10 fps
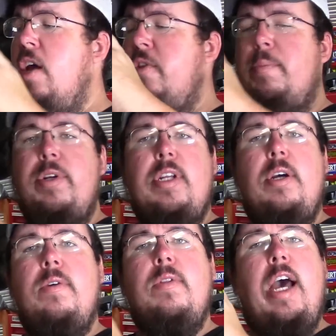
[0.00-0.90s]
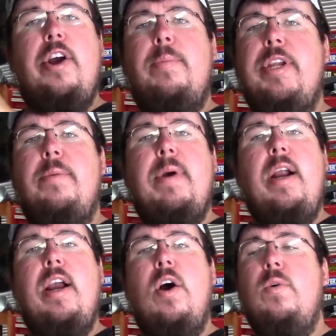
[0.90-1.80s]
then put the outer pinion
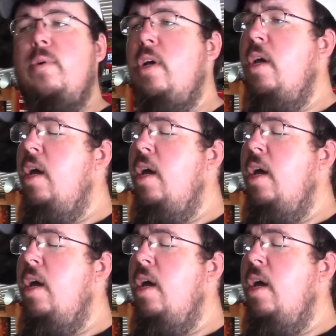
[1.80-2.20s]
bearing on,